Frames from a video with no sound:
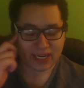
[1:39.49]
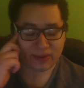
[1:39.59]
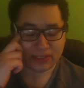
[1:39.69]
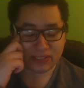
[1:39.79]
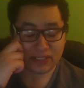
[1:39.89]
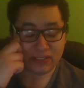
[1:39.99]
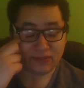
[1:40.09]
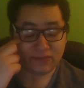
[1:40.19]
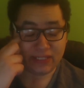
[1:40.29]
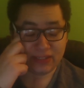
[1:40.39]
I was gonna do
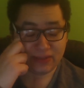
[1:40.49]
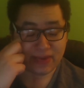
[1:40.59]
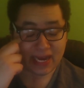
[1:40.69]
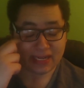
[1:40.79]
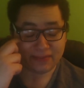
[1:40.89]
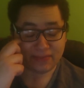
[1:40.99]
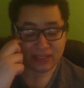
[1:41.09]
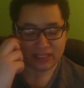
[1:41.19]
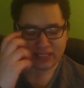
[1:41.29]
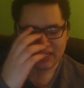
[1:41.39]
a video about it,
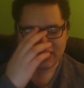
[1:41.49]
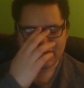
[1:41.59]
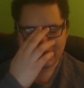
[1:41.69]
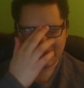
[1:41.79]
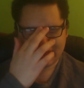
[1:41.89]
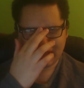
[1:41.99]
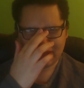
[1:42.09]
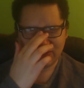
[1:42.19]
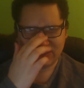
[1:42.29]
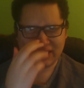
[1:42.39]
about the
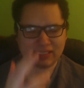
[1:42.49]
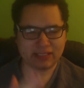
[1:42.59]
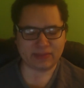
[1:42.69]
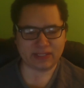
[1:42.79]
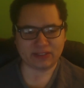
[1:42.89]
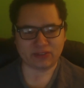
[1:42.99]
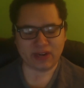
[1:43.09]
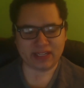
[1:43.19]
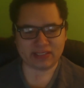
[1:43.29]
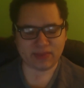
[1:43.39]
loot system and
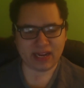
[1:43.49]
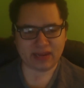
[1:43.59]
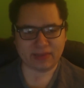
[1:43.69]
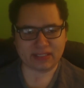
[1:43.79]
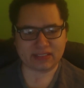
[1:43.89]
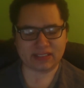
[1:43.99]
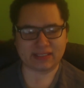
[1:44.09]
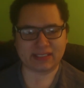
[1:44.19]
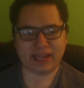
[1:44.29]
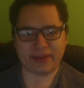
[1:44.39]
transmog, but it's the
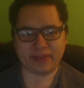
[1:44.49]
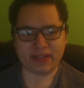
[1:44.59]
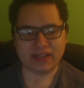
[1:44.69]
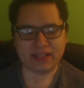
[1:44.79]
same.